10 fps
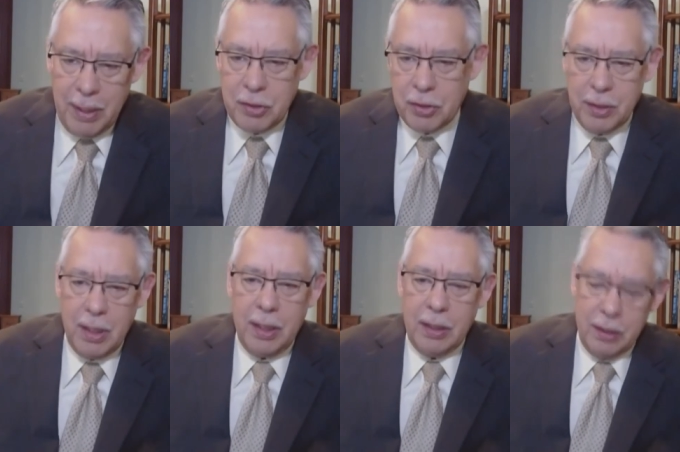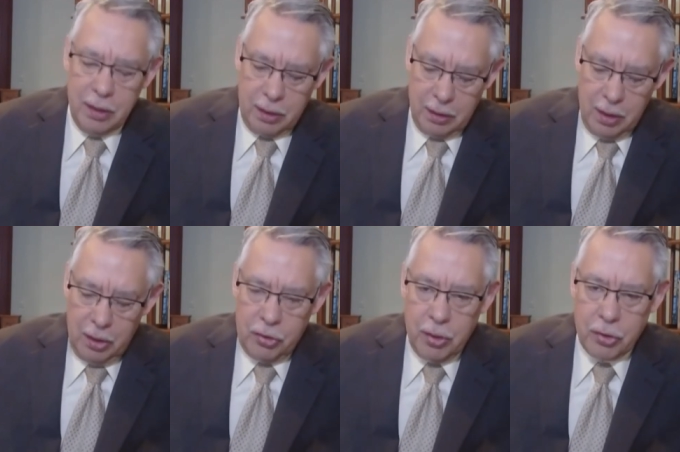Manchin and uh,
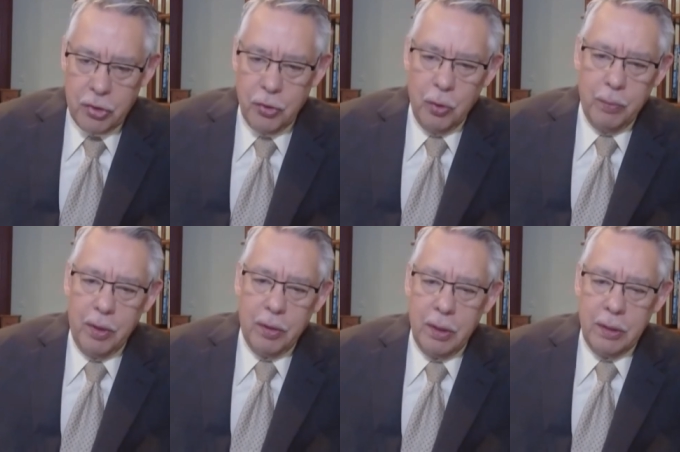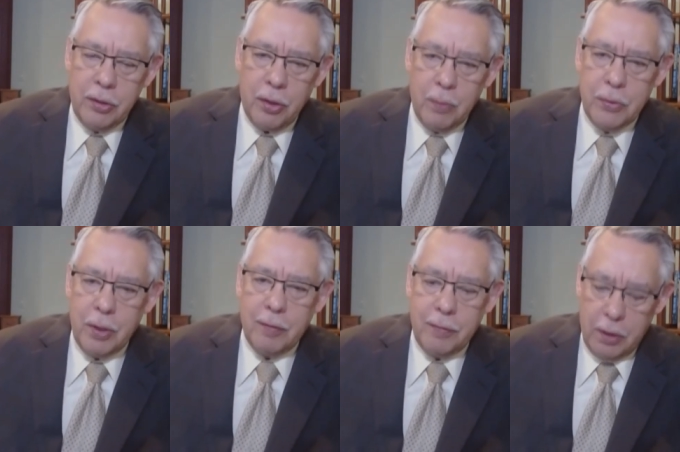Chuck Schumer in
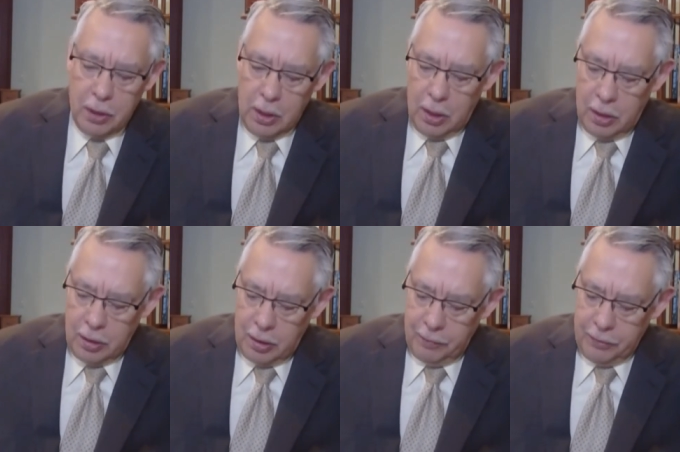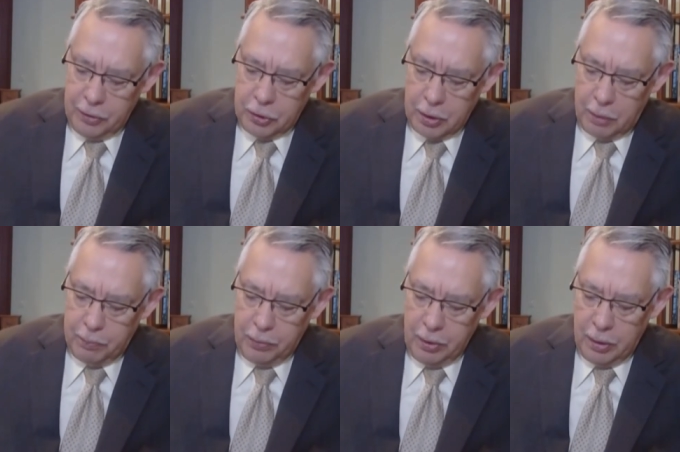terms of uh, uh of this
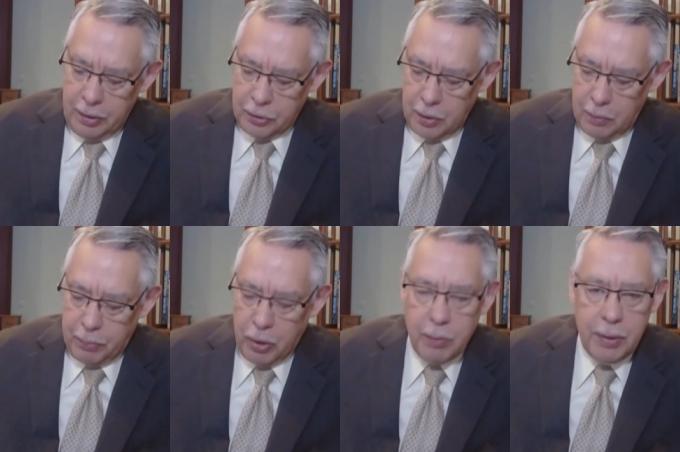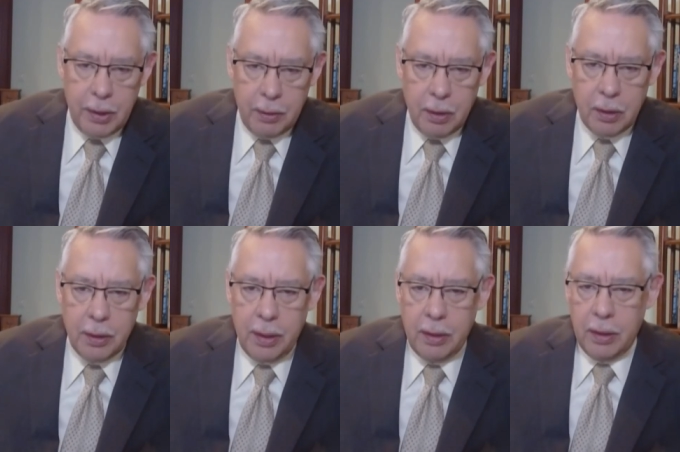uh, the, this permitting
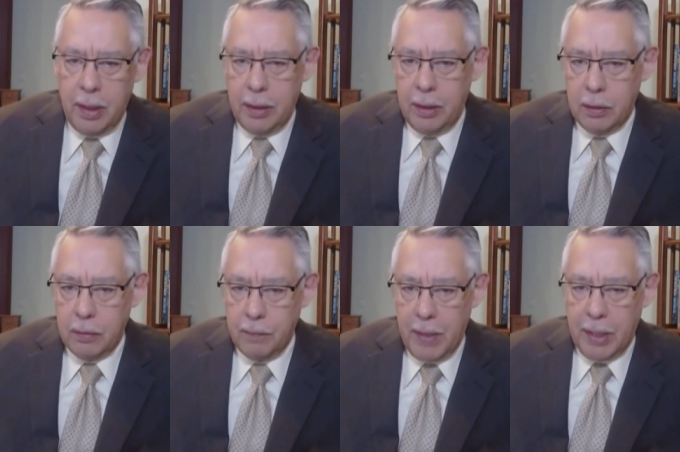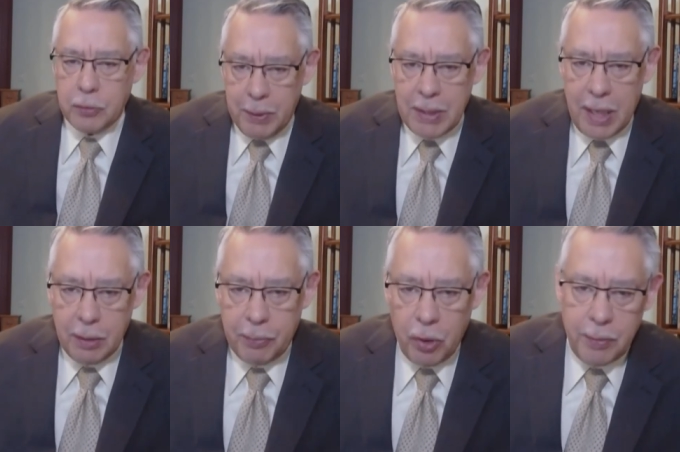
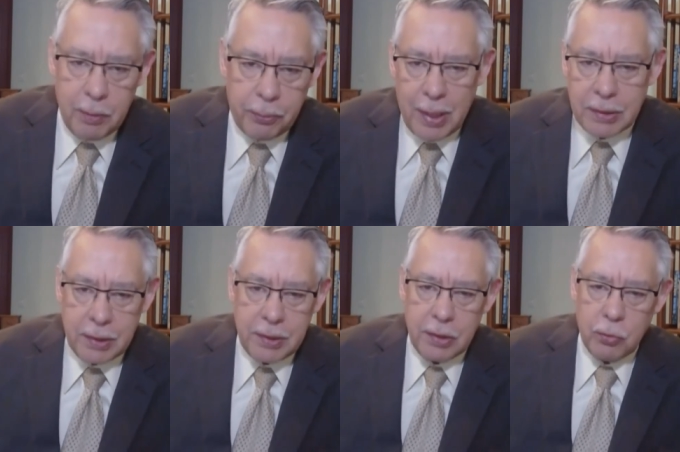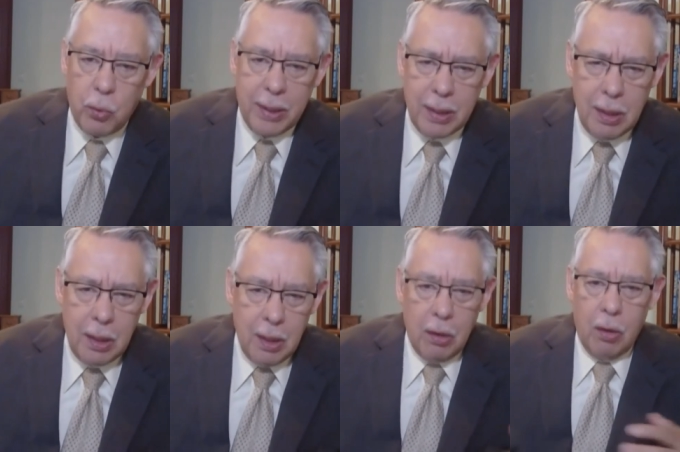expediting permitting processes. What
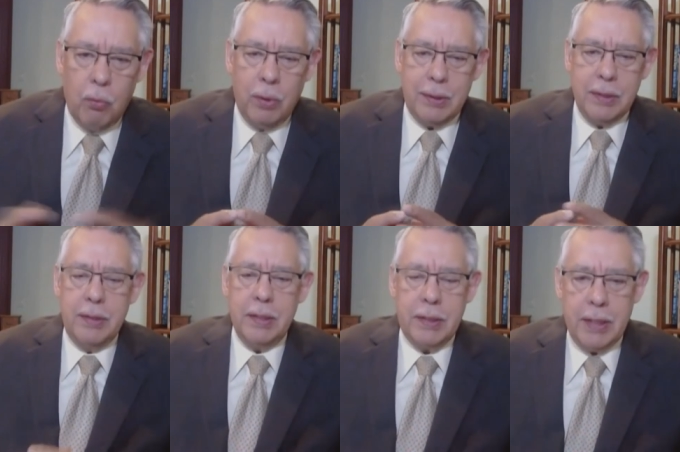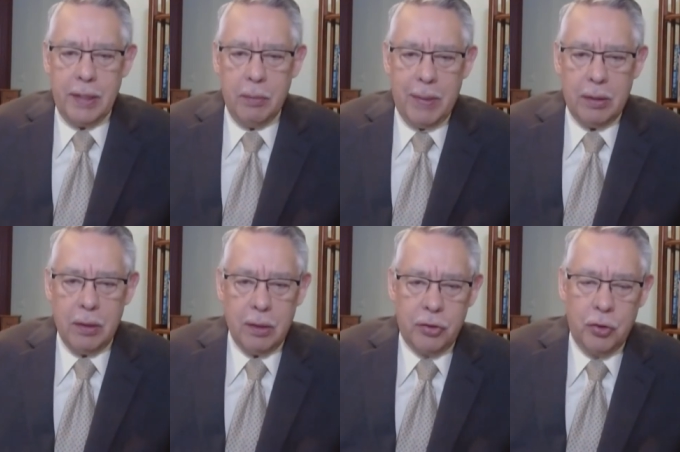what does this say
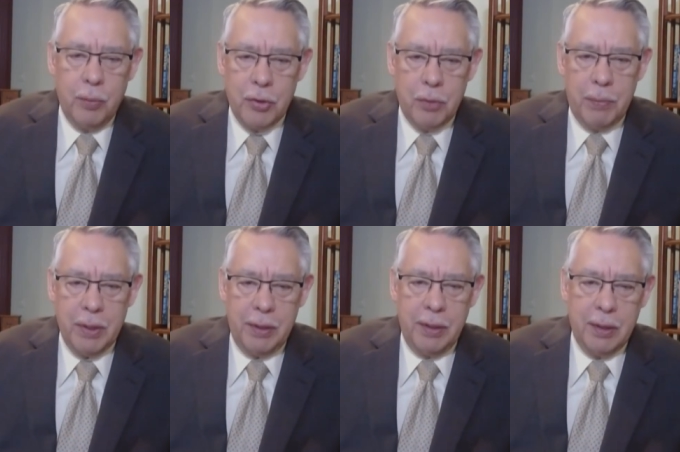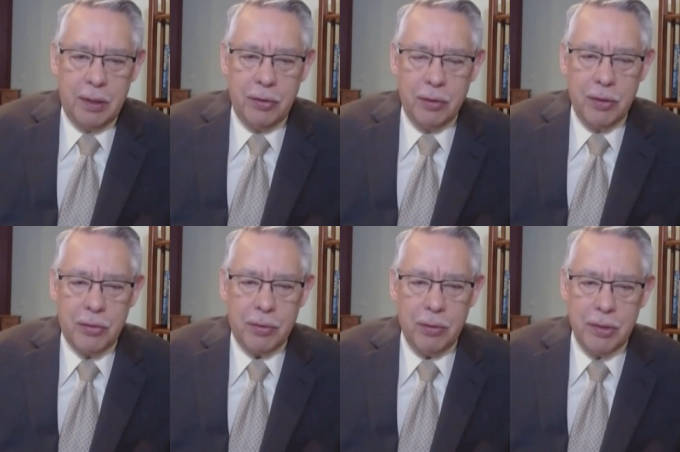about Schumer's ability to
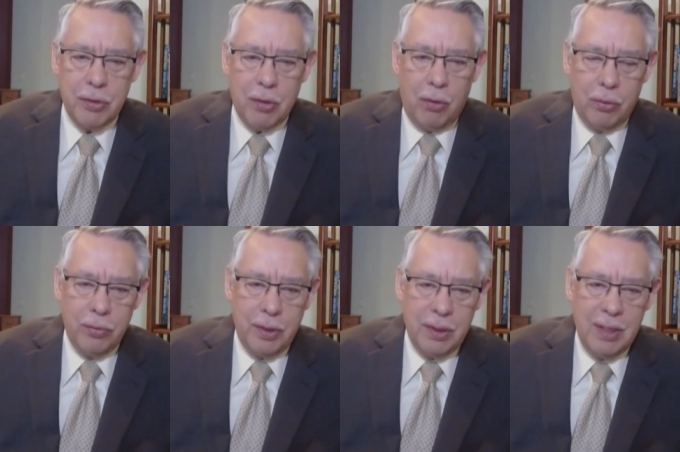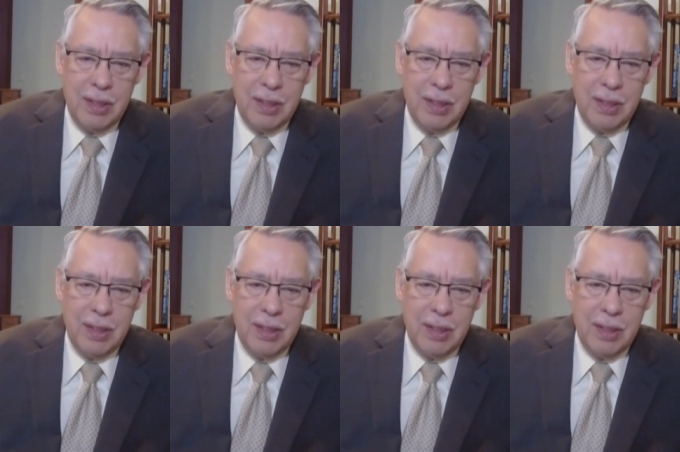control his own